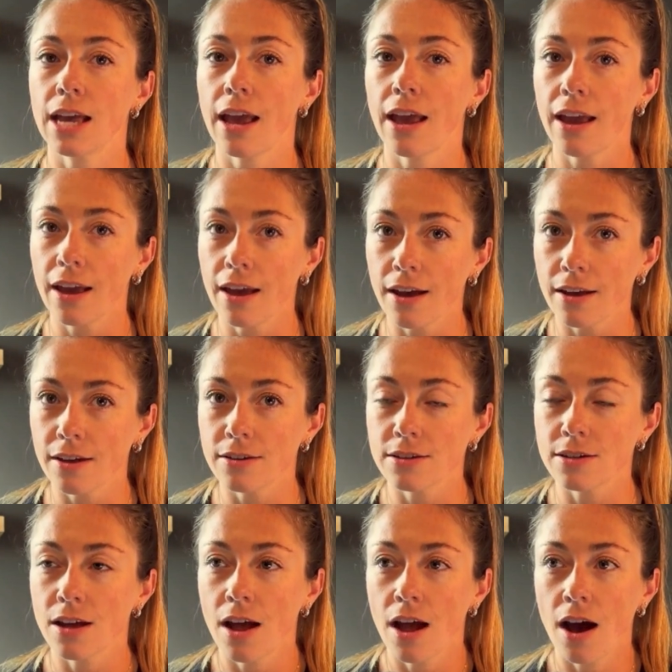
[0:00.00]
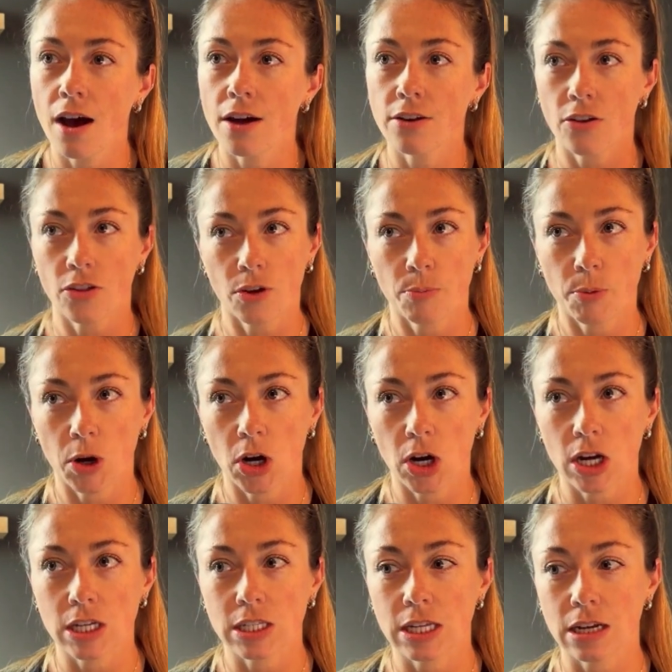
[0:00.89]
And another perk
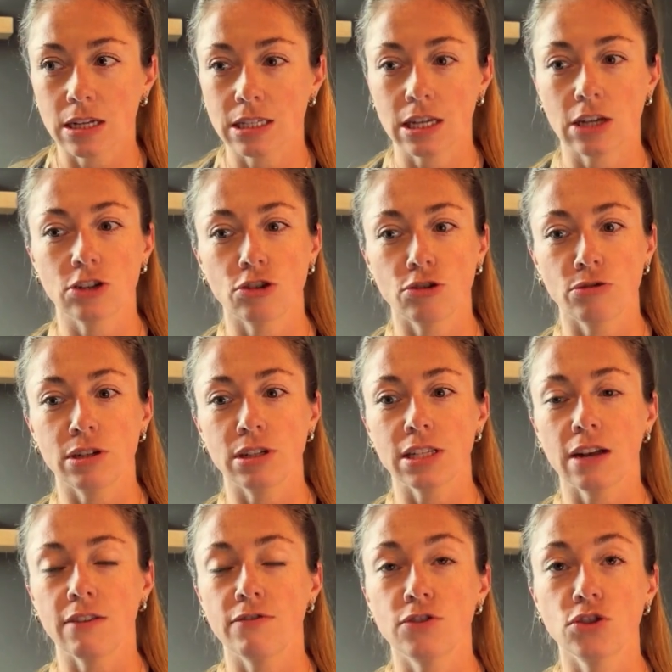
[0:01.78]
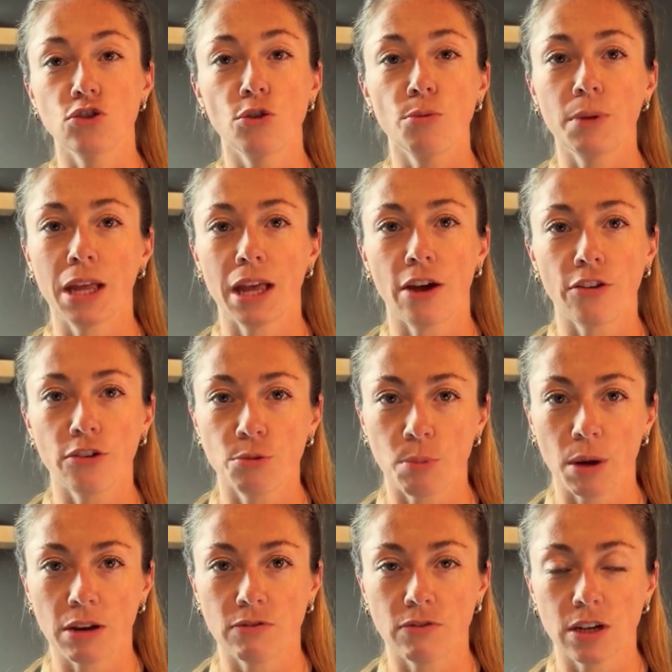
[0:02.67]
is that essential oils have so many health
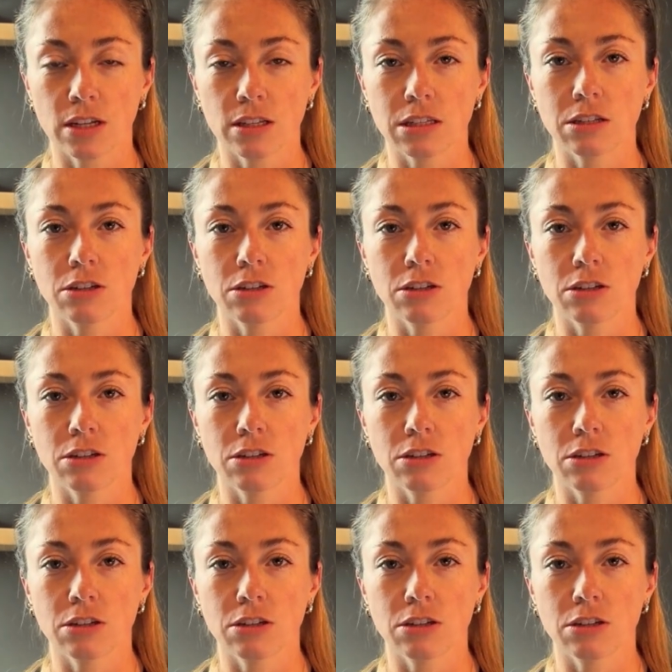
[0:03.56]
benefits.